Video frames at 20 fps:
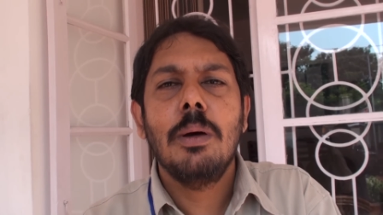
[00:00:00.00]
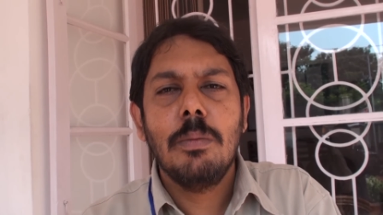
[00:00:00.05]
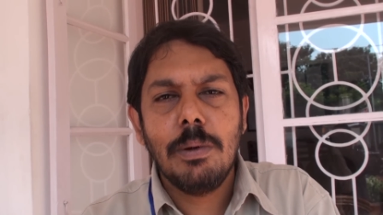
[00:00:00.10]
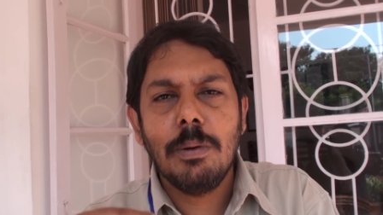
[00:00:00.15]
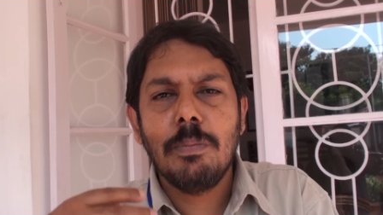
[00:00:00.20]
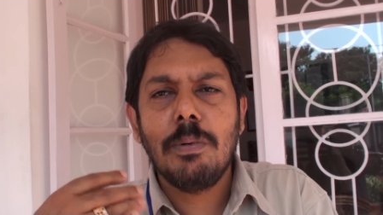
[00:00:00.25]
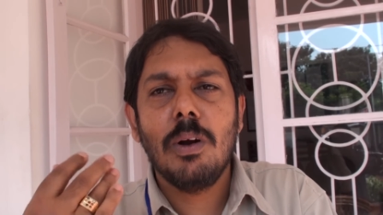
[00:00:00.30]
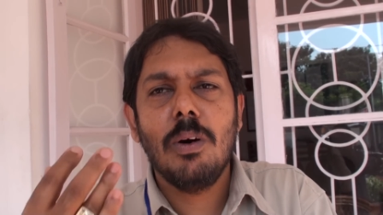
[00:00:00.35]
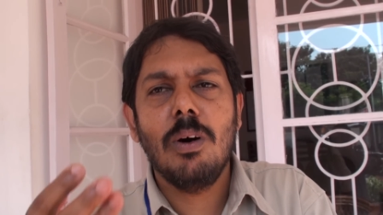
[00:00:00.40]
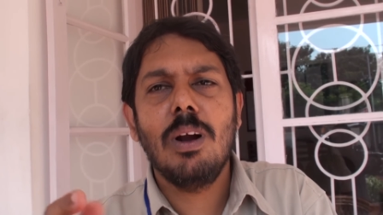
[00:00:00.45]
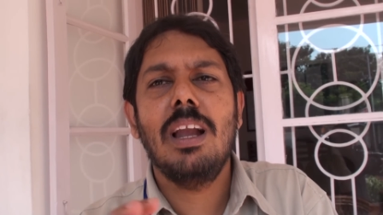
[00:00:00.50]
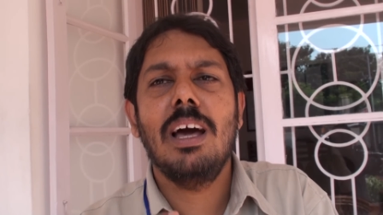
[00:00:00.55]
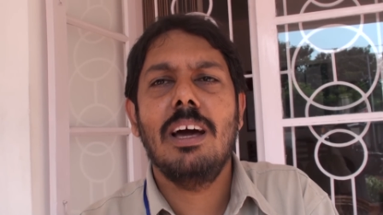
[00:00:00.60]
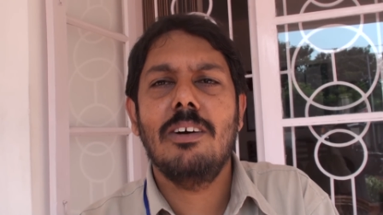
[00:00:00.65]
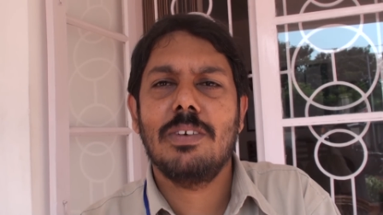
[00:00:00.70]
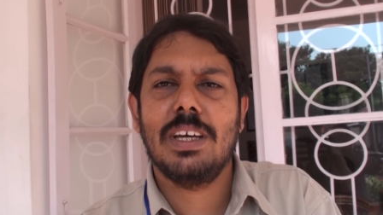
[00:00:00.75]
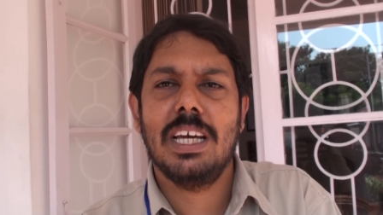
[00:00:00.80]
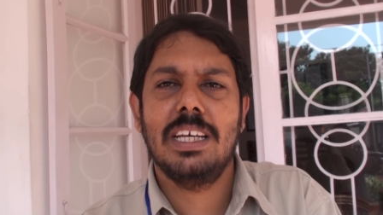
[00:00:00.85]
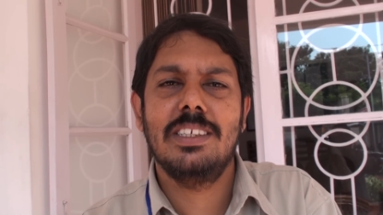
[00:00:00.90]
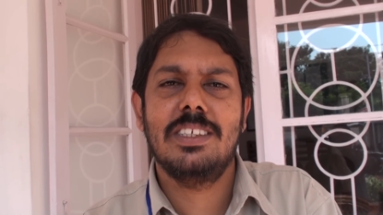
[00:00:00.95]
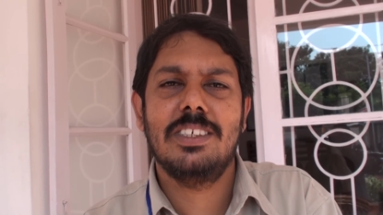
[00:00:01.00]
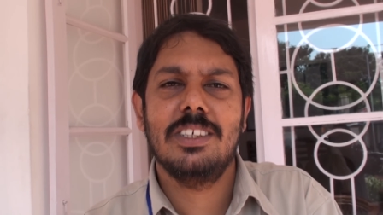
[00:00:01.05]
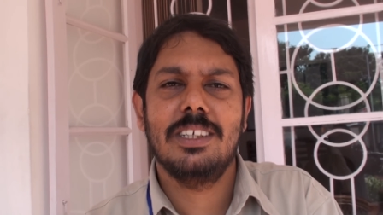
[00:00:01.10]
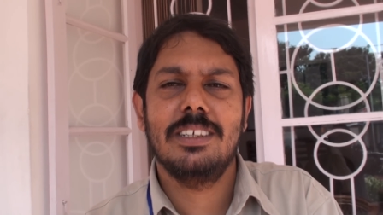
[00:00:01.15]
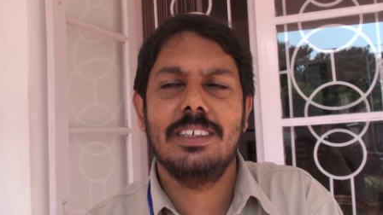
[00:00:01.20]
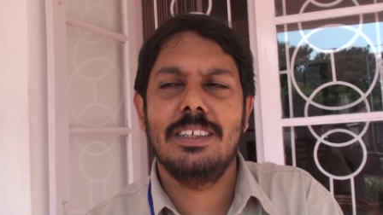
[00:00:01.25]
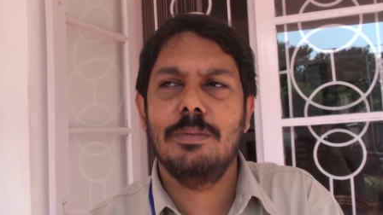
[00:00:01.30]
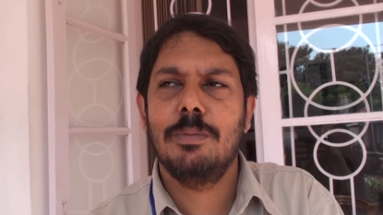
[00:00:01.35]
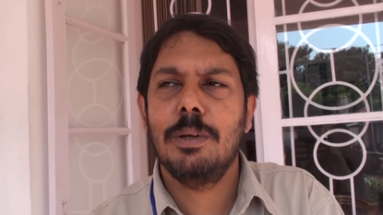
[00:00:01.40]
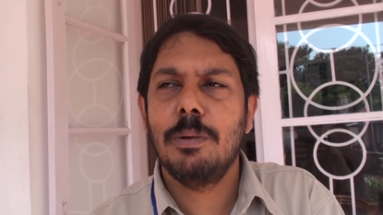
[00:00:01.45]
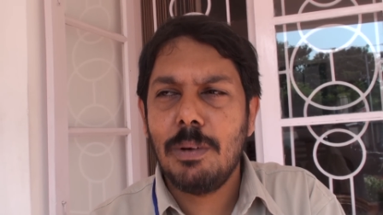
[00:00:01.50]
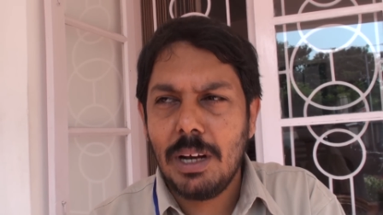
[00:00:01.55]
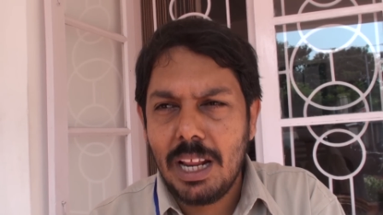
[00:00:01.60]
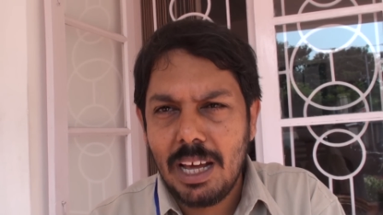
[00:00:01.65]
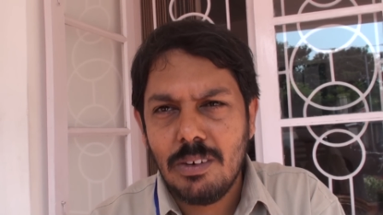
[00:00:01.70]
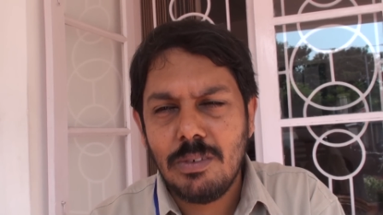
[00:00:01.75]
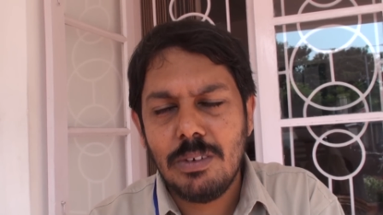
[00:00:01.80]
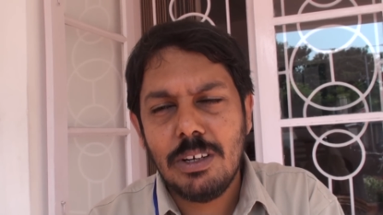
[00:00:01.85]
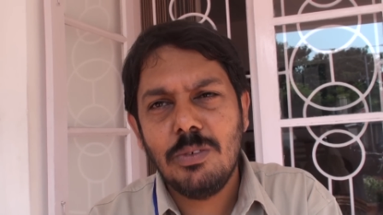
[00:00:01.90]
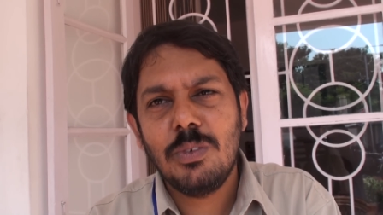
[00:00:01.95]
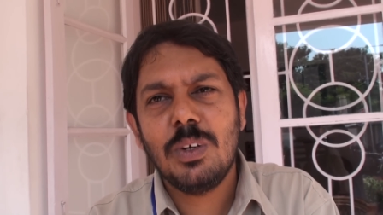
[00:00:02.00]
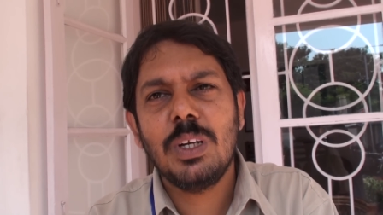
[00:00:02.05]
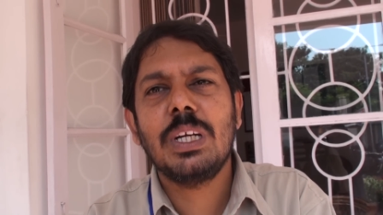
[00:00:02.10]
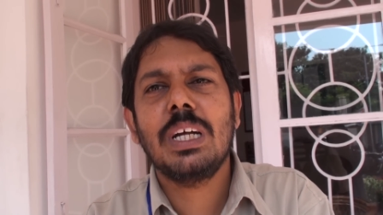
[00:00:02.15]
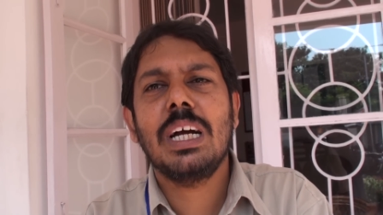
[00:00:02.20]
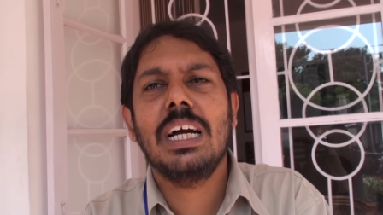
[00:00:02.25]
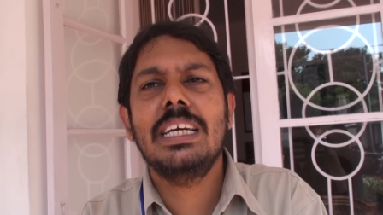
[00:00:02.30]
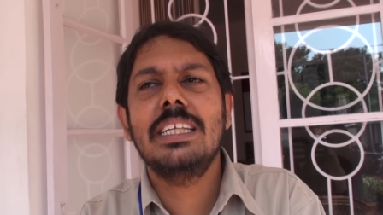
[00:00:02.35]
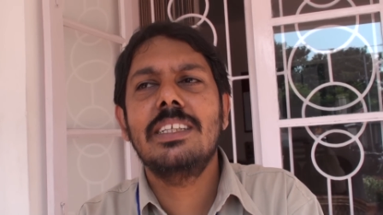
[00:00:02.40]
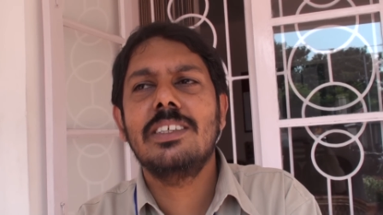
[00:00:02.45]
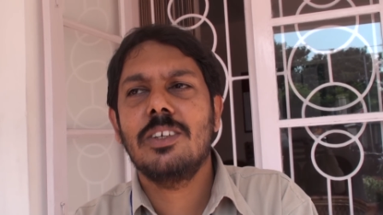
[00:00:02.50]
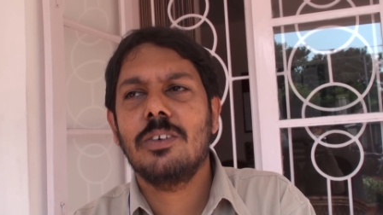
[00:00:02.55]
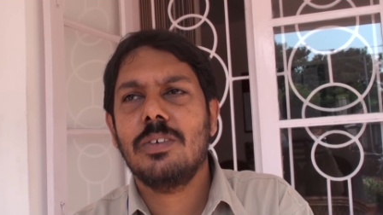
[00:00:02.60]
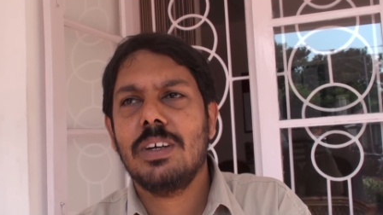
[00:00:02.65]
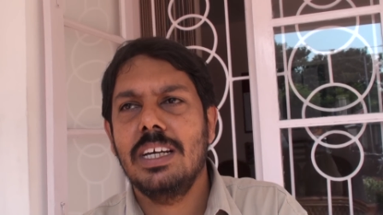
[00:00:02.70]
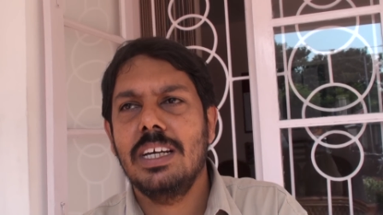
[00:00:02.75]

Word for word: people all have cancer people have different kinds of